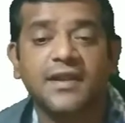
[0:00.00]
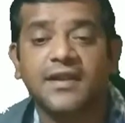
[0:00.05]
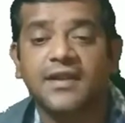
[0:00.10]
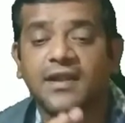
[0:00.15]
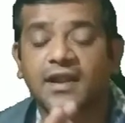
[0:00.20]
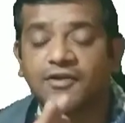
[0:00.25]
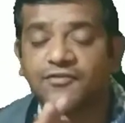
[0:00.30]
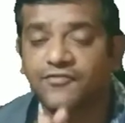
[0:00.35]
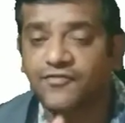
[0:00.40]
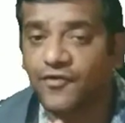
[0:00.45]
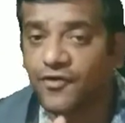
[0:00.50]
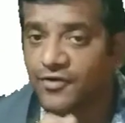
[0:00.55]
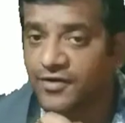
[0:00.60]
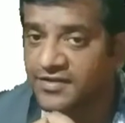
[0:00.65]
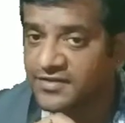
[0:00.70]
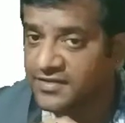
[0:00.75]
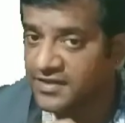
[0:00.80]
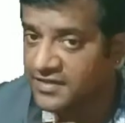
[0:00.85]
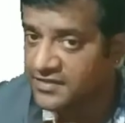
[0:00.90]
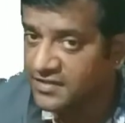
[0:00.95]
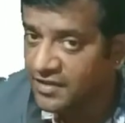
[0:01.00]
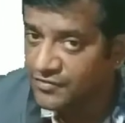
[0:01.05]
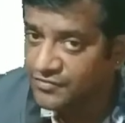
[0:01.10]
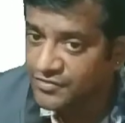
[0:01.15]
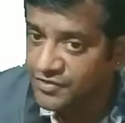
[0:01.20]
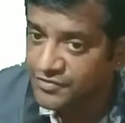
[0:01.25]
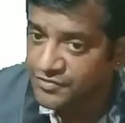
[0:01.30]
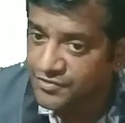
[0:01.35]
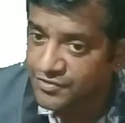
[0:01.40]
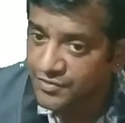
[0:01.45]
account
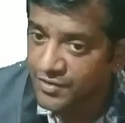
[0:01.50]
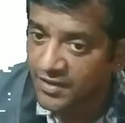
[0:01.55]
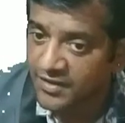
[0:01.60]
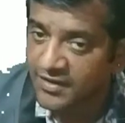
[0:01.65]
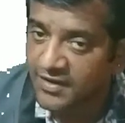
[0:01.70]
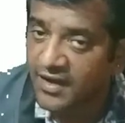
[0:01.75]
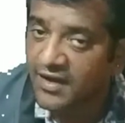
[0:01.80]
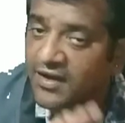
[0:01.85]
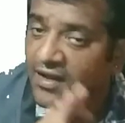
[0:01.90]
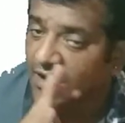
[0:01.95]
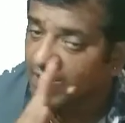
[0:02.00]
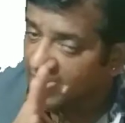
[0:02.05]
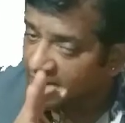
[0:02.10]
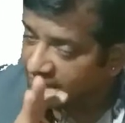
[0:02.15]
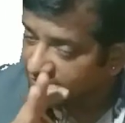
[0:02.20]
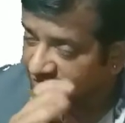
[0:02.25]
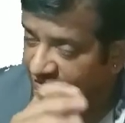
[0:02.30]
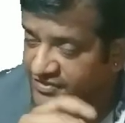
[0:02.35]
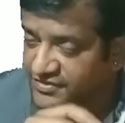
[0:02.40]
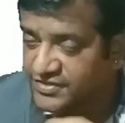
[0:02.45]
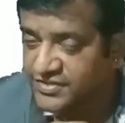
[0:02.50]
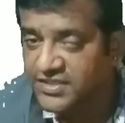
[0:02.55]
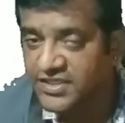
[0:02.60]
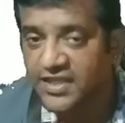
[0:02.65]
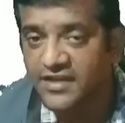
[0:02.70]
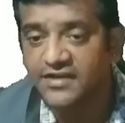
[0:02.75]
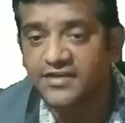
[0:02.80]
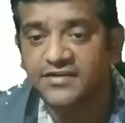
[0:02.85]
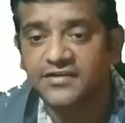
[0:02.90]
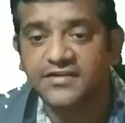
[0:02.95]
43,200 first
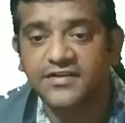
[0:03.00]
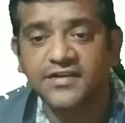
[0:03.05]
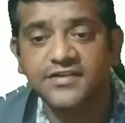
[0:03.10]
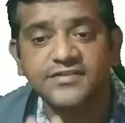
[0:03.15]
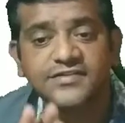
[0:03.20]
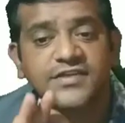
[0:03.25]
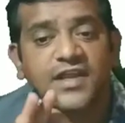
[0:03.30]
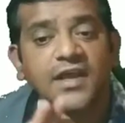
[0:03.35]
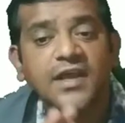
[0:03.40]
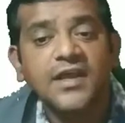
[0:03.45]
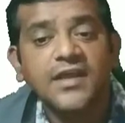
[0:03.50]
year interest.